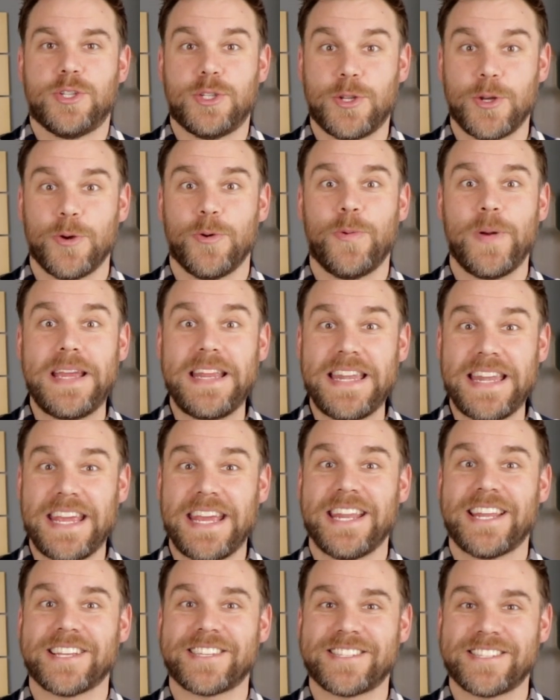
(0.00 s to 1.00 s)
do we
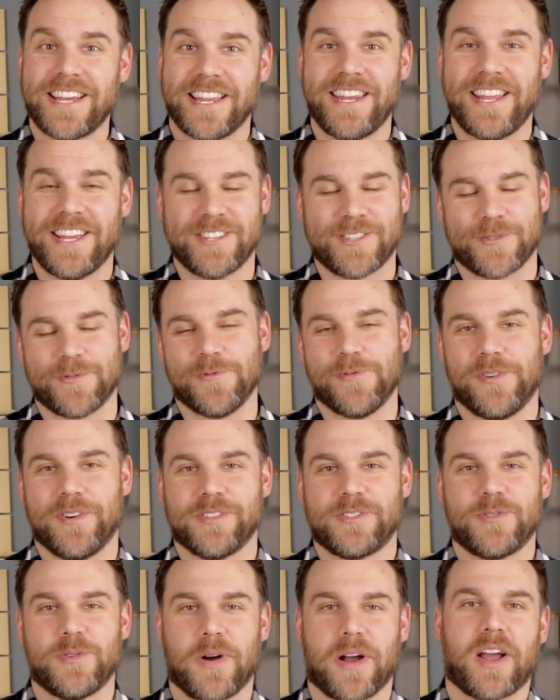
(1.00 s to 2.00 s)
need a Sunday
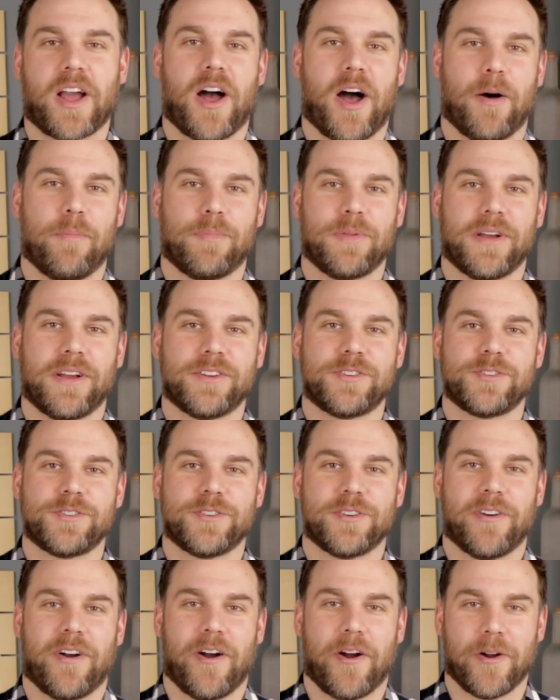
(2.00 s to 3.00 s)
school to
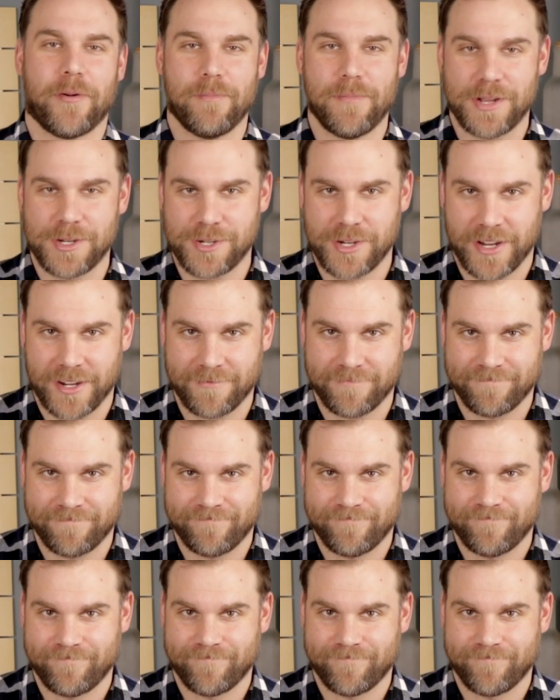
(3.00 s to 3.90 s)
accomplish our mission?